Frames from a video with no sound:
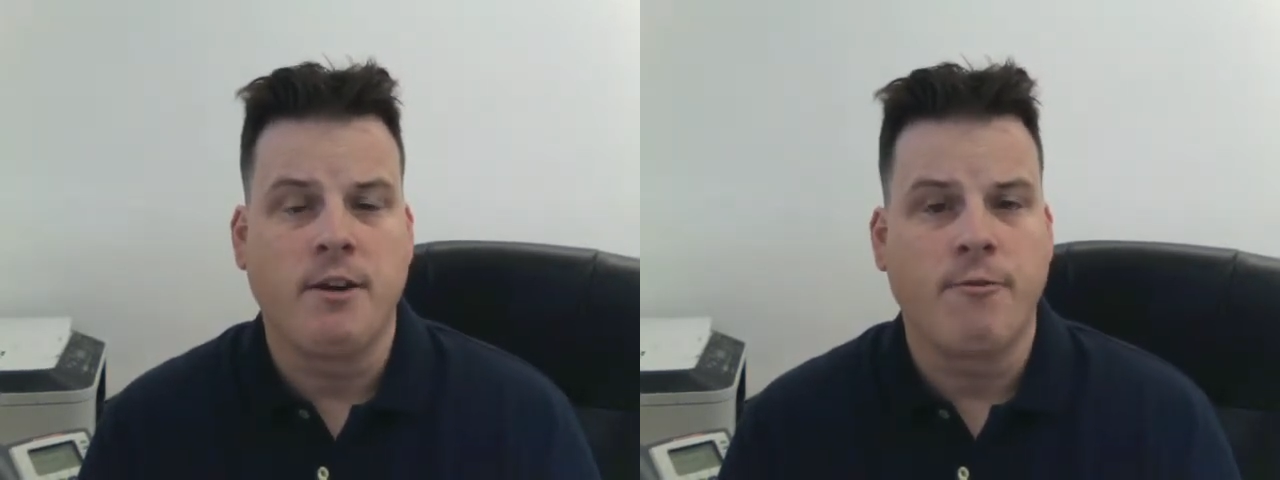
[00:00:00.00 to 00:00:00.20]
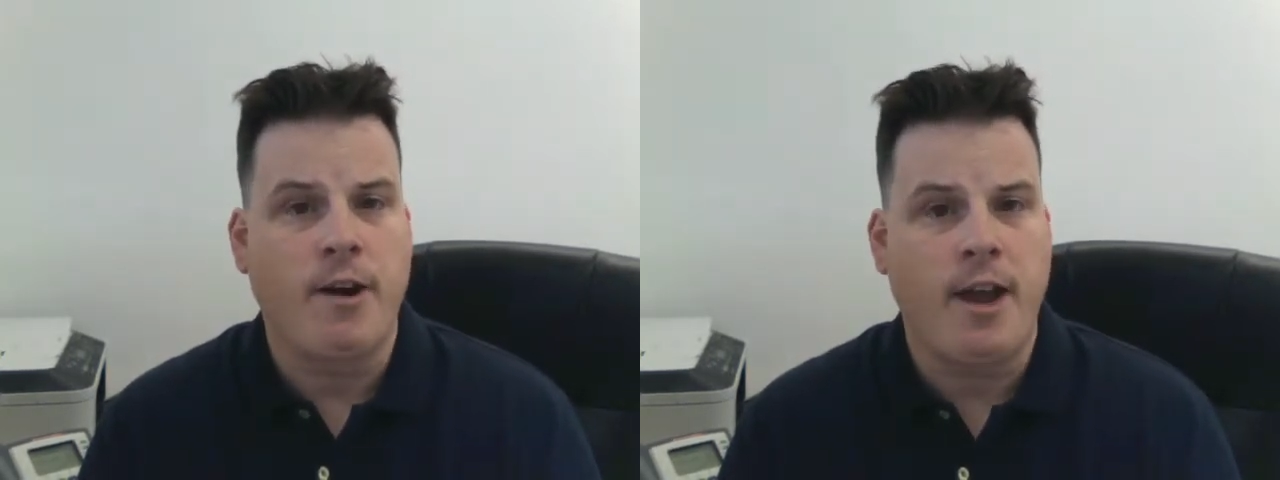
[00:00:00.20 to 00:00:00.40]

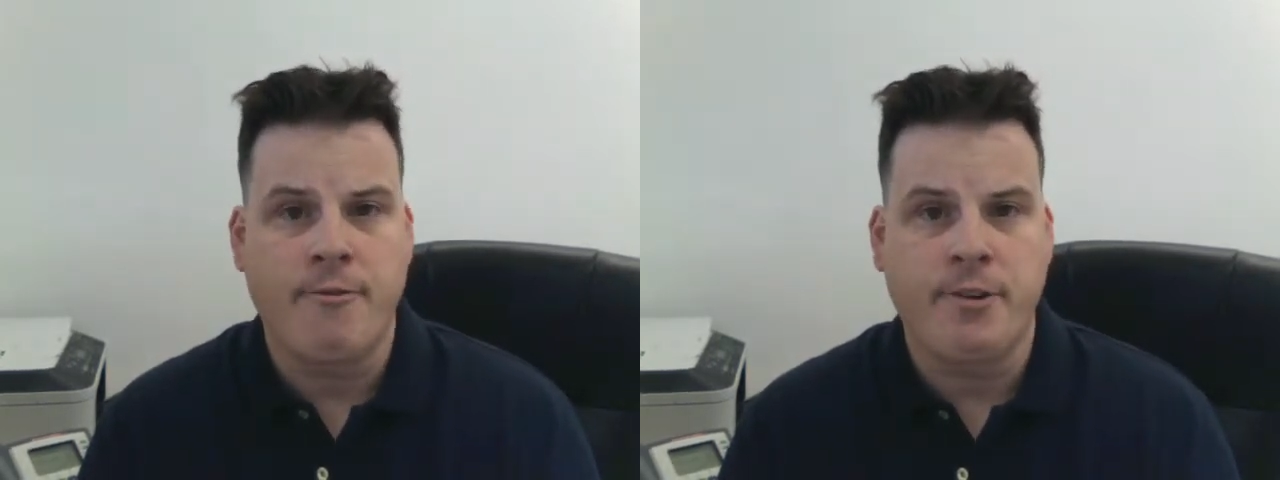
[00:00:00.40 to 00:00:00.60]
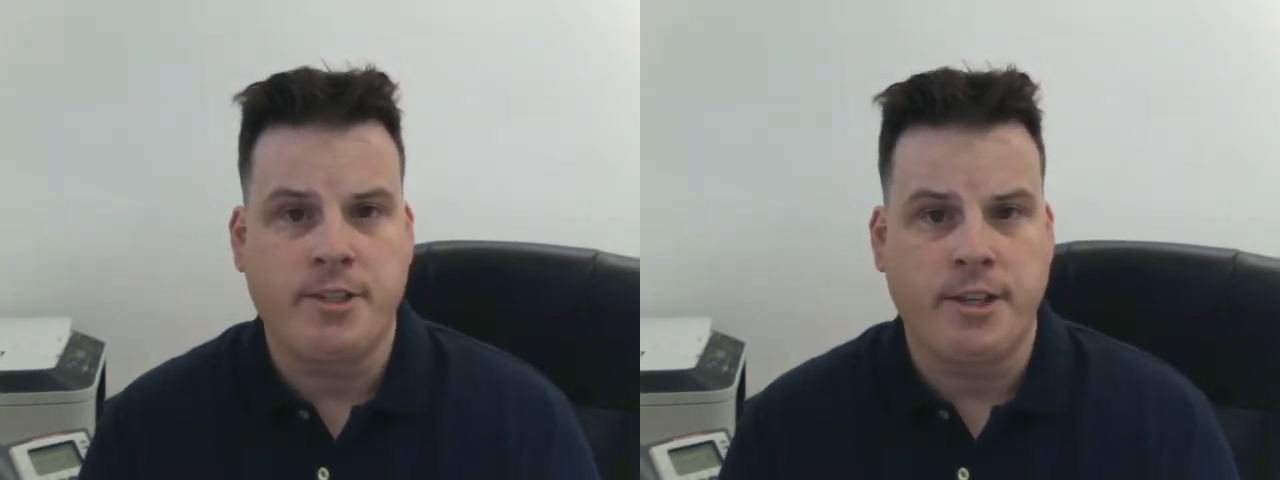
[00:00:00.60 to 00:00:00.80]
for
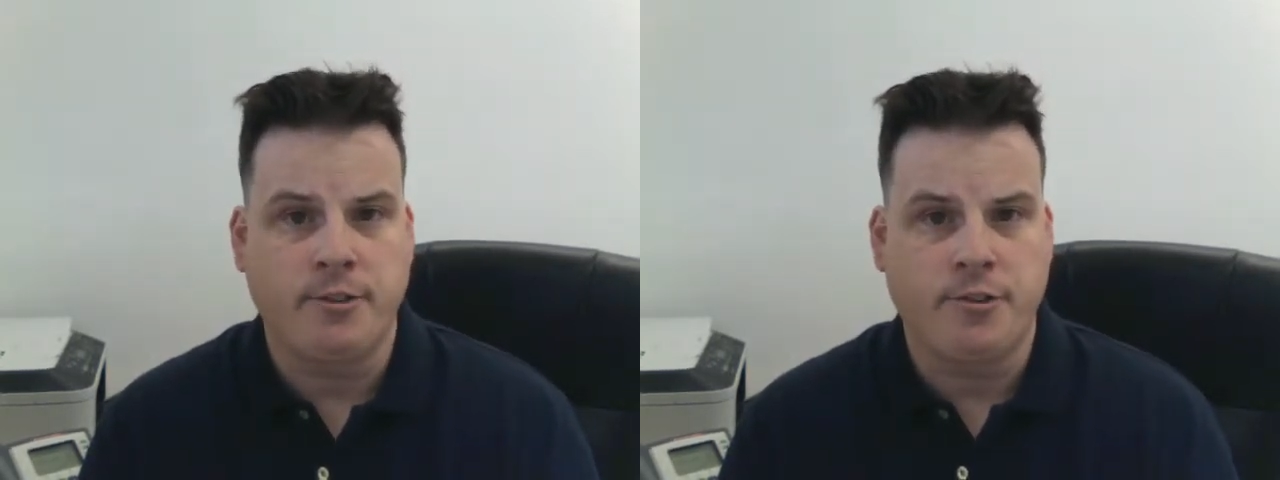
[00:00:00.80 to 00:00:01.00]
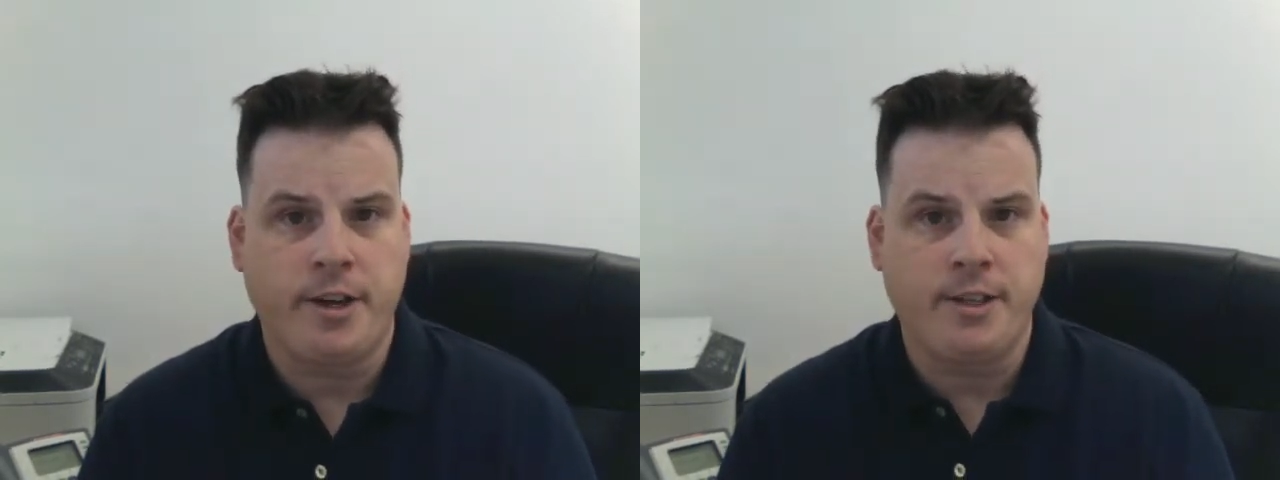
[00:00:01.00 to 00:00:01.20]
every
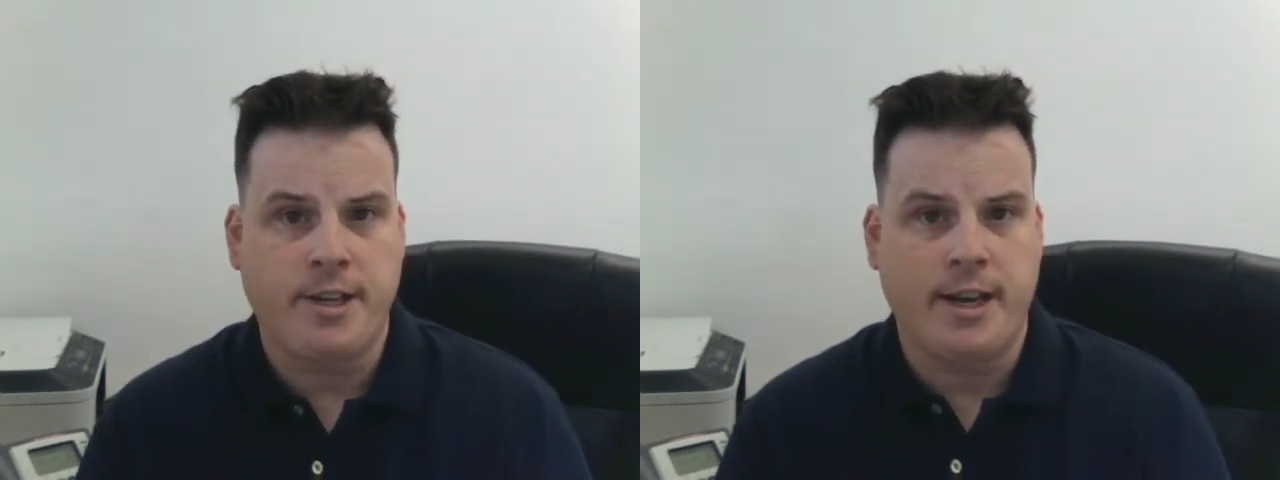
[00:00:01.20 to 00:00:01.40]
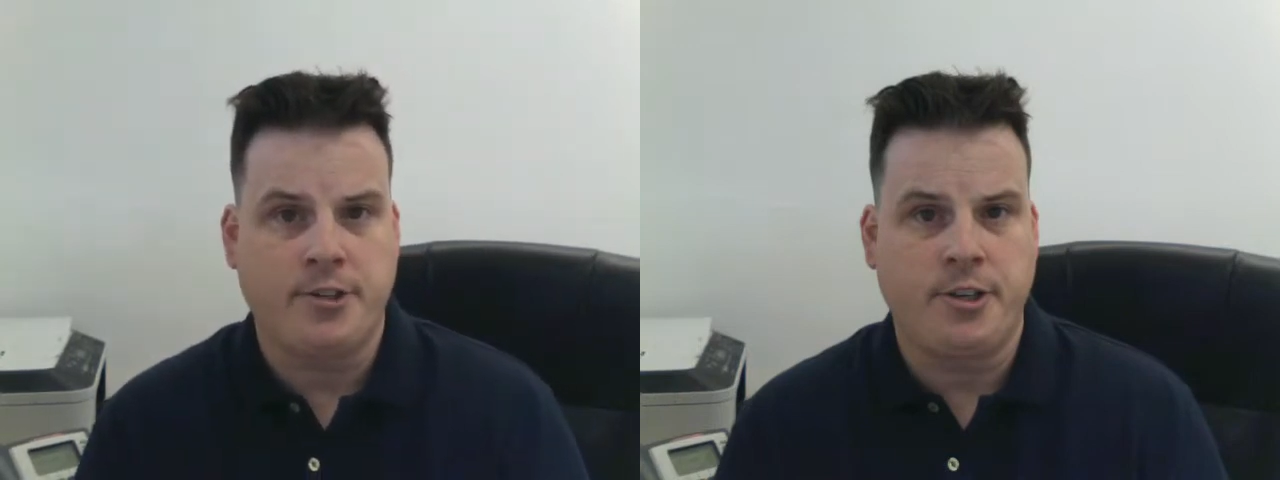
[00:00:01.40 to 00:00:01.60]
single
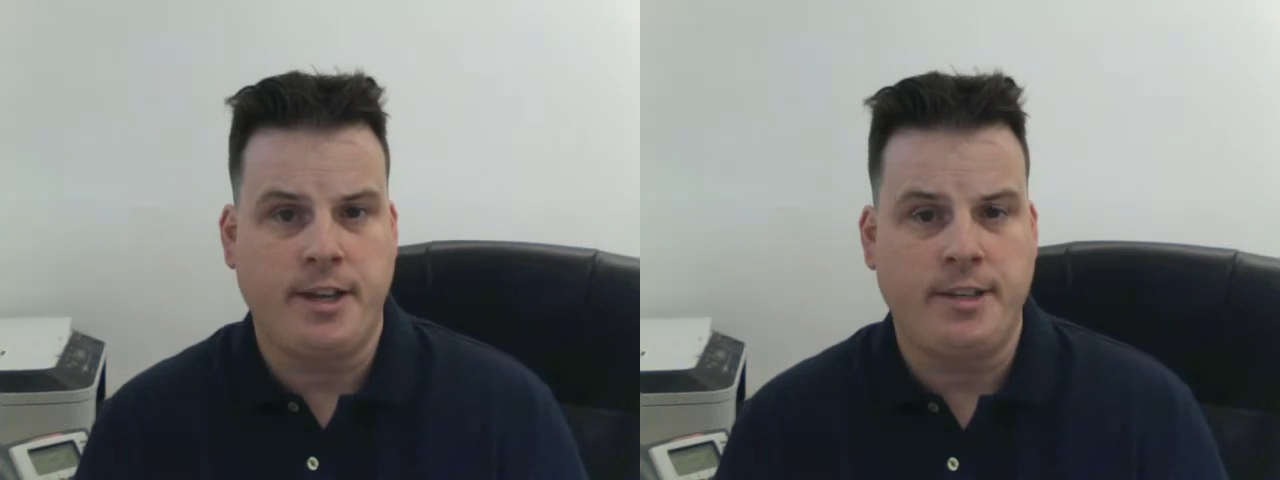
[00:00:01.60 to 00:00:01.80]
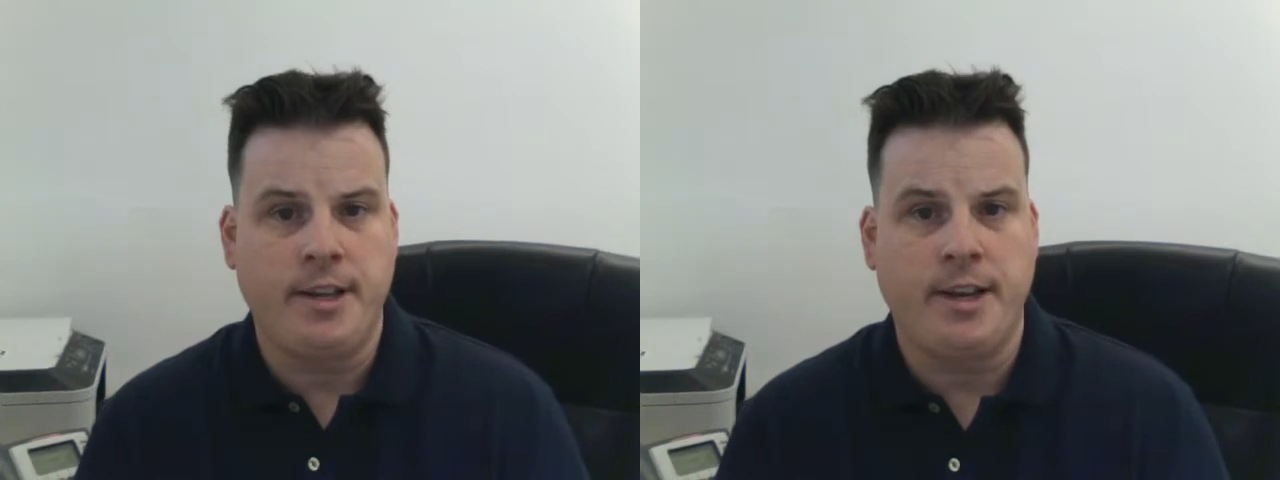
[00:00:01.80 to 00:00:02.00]
transaction
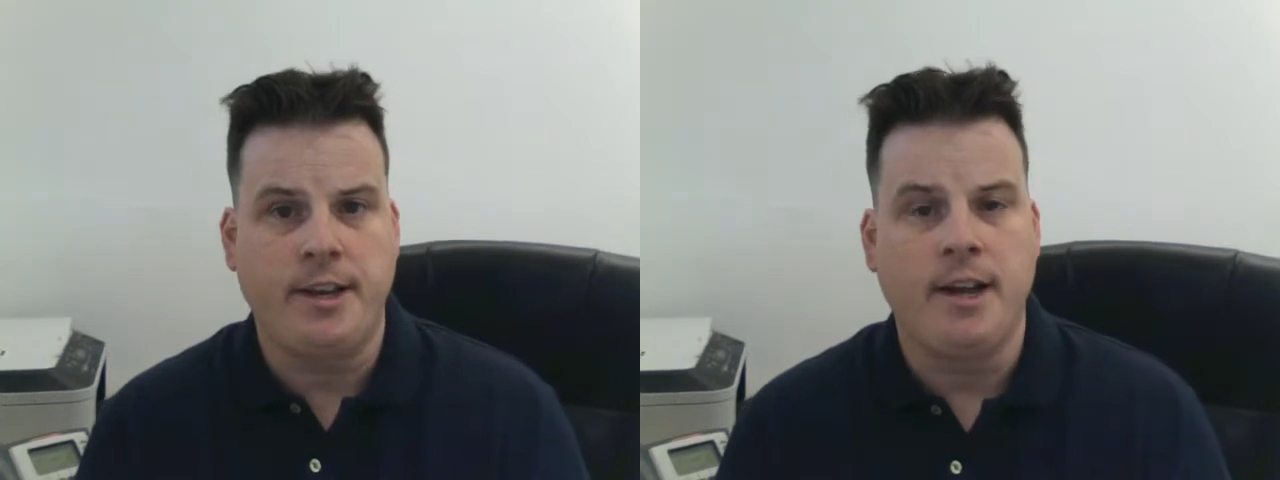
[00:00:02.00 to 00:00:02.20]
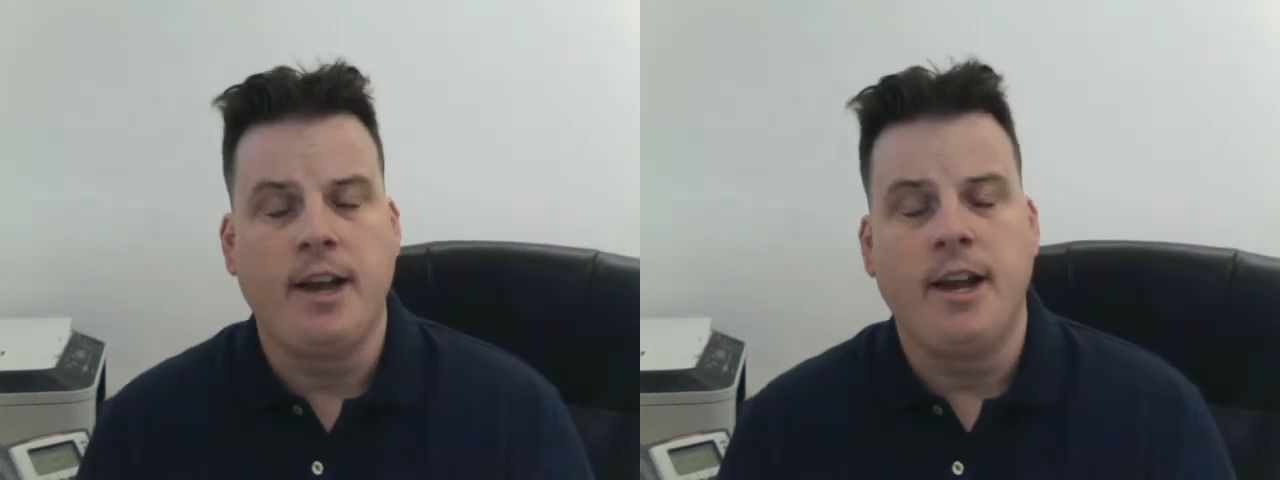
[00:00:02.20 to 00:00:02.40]
I
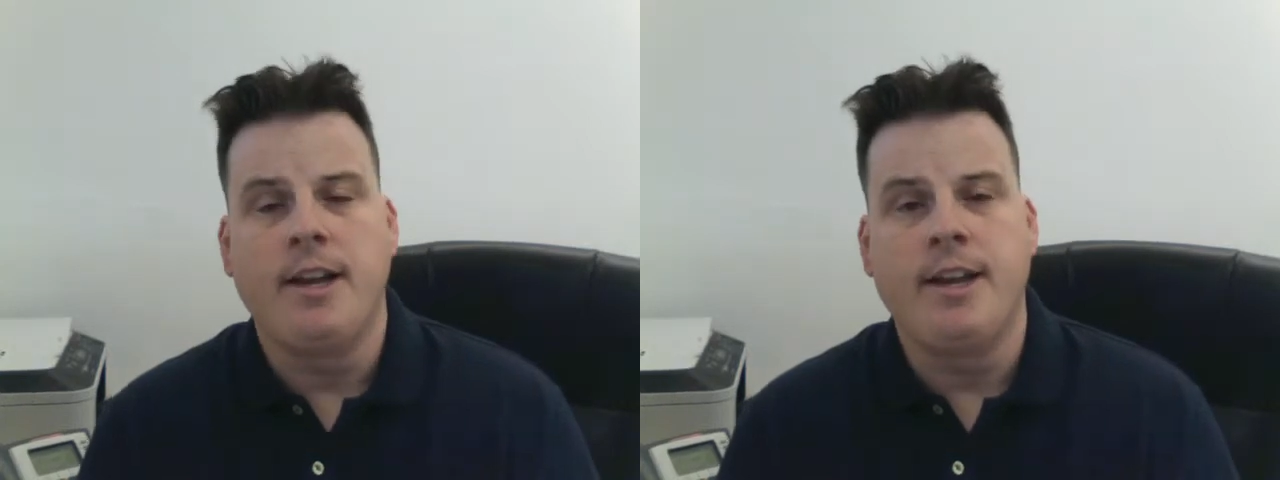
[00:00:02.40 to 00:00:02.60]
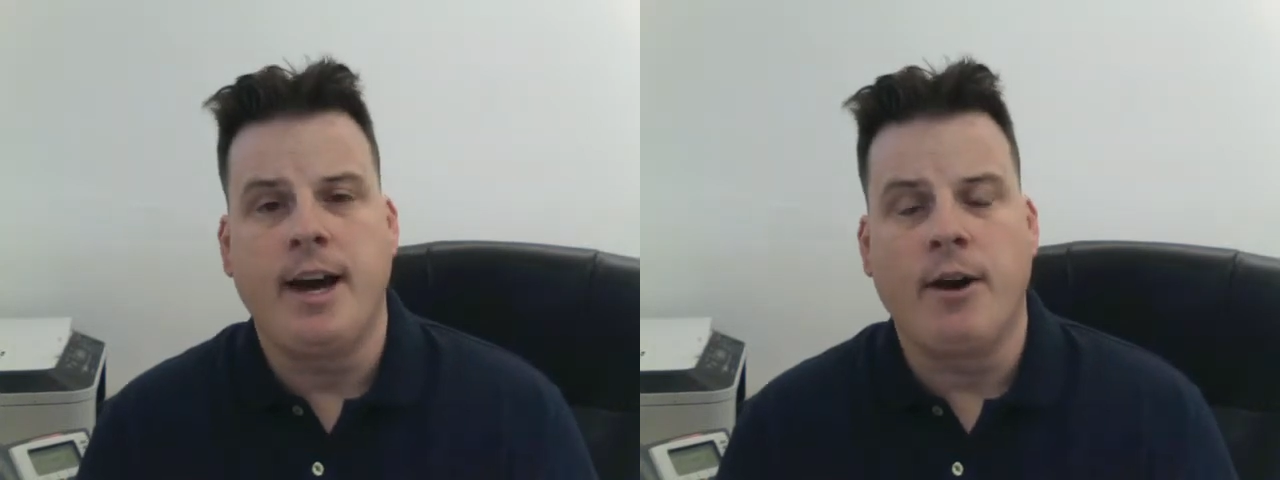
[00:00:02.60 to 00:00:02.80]
did.
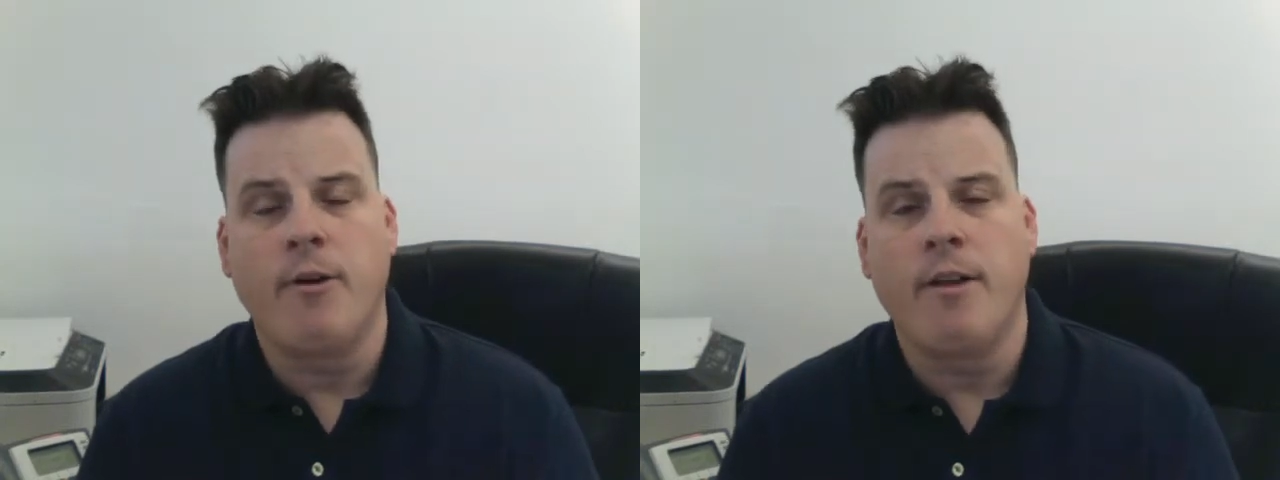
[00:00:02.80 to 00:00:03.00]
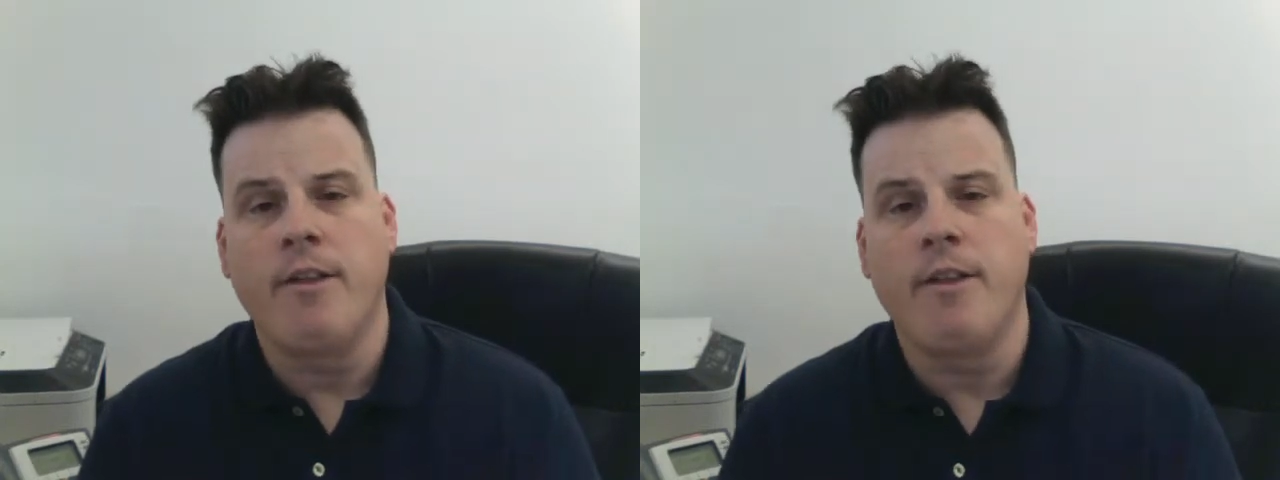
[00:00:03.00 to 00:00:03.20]
Now,